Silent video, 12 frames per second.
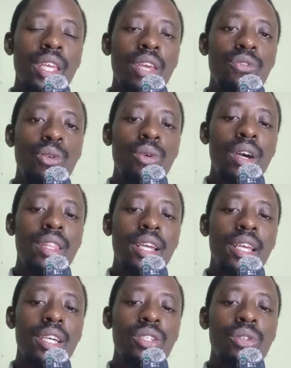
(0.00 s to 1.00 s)
If you look at the
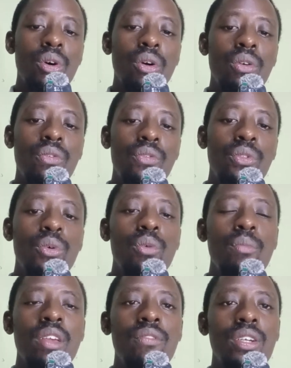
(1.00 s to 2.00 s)
case of
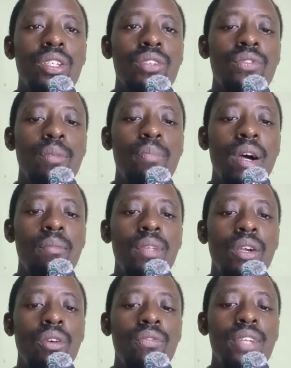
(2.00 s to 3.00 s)
Thumi versus
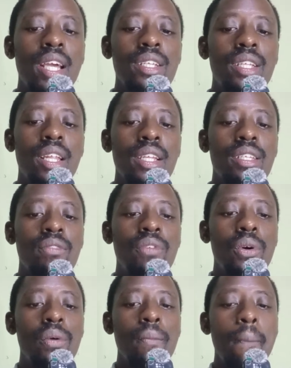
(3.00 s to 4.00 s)
Republic of
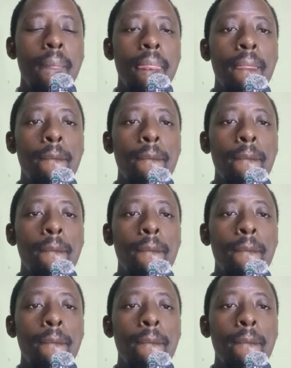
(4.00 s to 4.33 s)
1984,